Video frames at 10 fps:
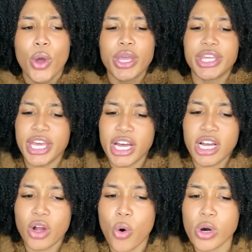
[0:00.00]

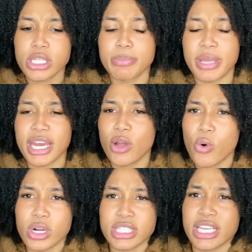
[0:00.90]
Yeah, being in
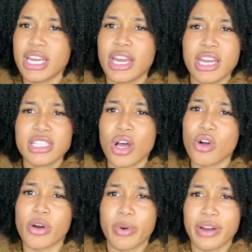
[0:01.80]
quarantine and this whole
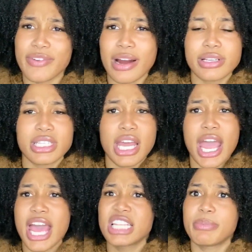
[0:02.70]
coronavirus thing
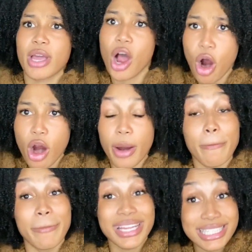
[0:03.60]
has been hard
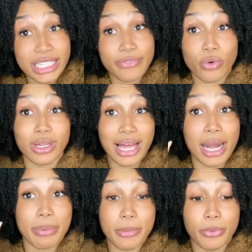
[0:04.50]
mentally for a lot
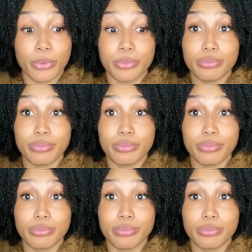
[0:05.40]
of people.